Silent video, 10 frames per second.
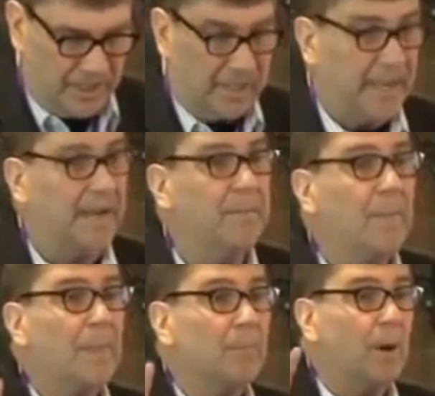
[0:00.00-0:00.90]
And again,
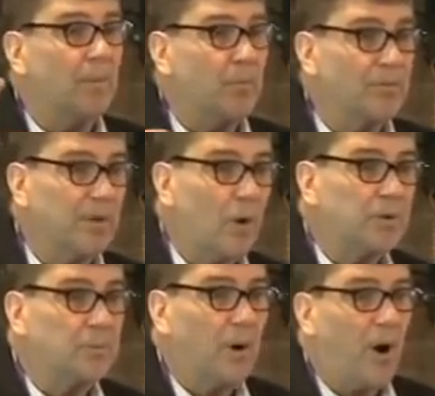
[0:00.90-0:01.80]
remember, we've
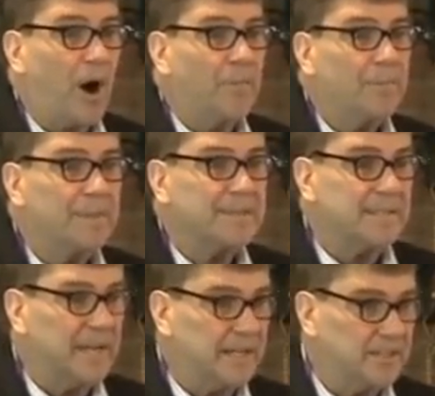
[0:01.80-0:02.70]
lowered the bar
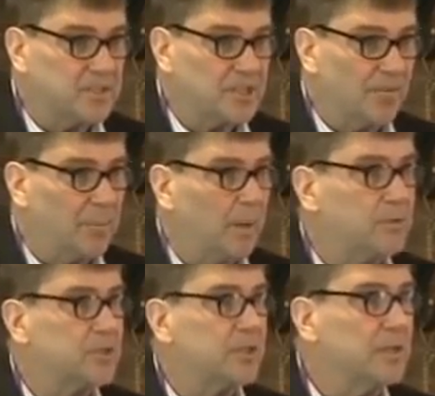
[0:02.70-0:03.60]
to get into
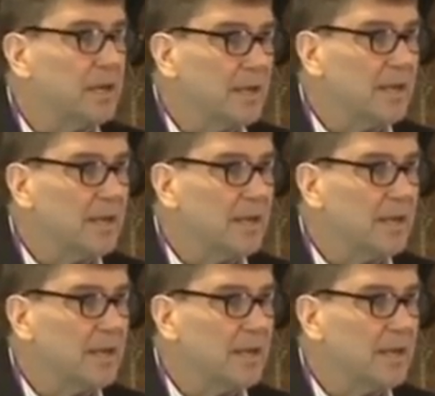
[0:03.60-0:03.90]
self-publishing.